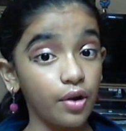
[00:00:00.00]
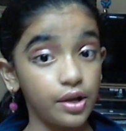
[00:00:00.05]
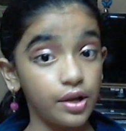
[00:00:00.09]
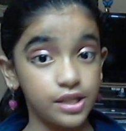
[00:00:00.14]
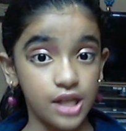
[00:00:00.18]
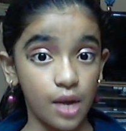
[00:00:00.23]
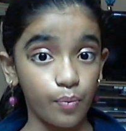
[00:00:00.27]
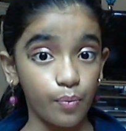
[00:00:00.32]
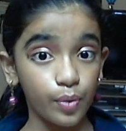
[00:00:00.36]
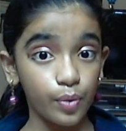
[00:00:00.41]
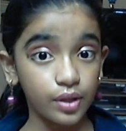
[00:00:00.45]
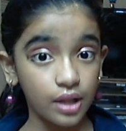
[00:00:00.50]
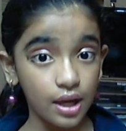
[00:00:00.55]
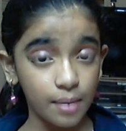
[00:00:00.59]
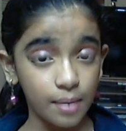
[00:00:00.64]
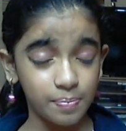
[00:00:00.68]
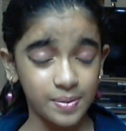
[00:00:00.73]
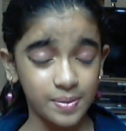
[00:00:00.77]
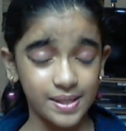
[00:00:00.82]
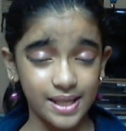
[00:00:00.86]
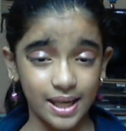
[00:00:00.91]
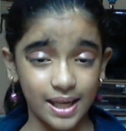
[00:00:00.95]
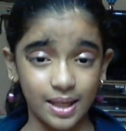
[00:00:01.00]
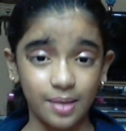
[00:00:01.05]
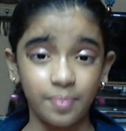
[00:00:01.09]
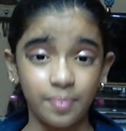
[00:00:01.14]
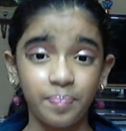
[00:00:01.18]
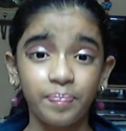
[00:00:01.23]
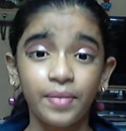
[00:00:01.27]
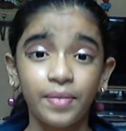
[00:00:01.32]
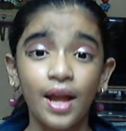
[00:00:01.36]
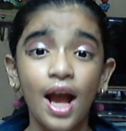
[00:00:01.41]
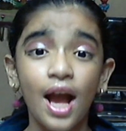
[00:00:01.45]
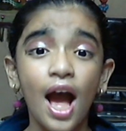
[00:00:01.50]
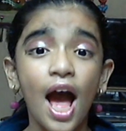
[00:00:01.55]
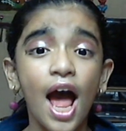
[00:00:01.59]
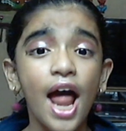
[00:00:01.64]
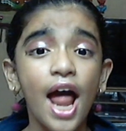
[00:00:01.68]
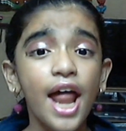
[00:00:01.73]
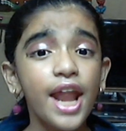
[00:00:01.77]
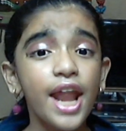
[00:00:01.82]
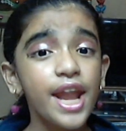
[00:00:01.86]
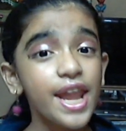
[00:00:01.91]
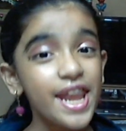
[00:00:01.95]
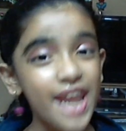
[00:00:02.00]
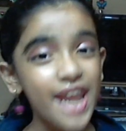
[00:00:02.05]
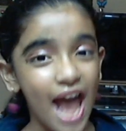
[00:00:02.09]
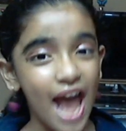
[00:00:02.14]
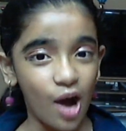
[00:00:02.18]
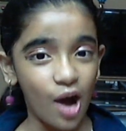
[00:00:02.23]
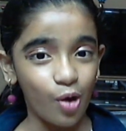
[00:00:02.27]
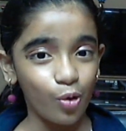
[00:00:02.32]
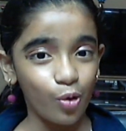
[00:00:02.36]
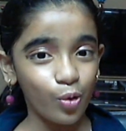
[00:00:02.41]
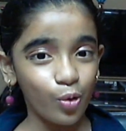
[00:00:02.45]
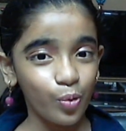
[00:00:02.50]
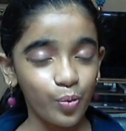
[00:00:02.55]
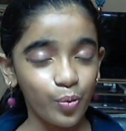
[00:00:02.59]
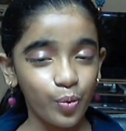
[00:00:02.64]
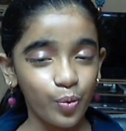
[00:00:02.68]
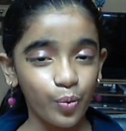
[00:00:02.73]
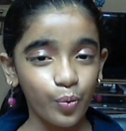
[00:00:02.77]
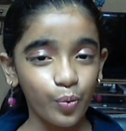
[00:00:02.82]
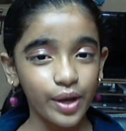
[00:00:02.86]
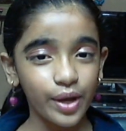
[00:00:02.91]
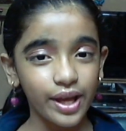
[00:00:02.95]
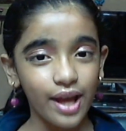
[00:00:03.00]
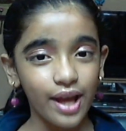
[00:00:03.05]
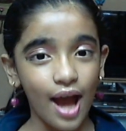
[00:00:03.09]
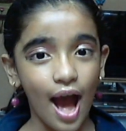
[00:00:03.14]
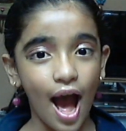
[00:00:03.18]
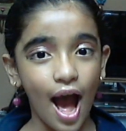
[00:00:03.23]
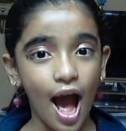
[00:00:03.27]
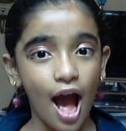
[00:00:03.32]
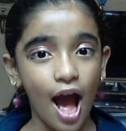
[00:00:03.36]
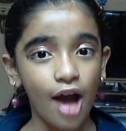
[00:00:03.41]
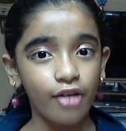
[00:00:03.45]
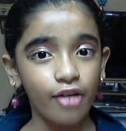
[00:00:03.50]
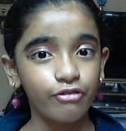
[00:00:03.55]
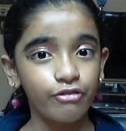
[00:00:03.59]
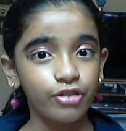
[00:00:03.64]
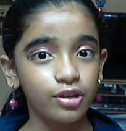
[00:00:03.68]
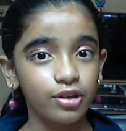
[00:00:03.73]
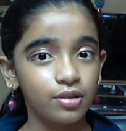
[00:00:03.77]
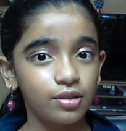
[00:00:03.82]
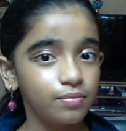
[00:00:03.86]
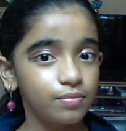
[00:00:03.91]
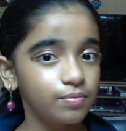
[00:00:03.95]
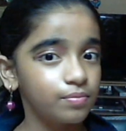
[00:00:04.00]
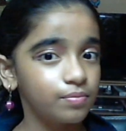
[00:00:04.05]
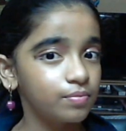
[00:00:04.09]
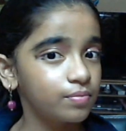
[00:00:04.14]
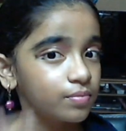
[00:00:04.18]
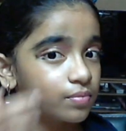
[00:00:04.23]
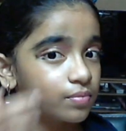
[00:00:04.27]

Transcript: Now we're done with the lipstick. Now we have